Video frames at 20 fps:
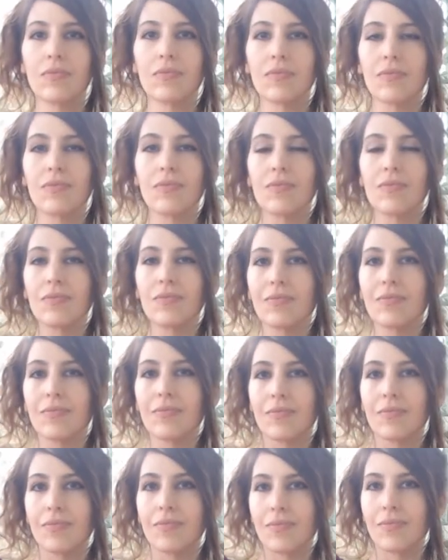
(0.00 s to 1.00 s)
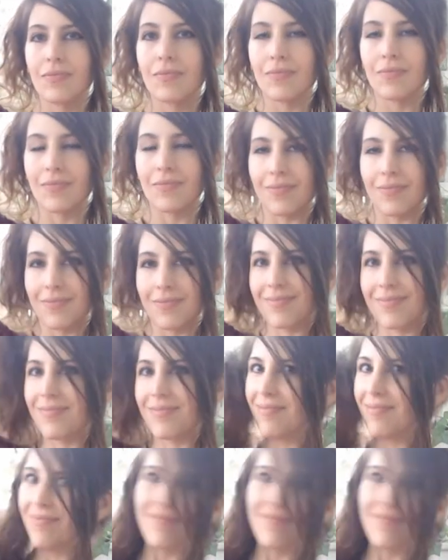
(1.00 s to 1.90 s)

Nothing is said.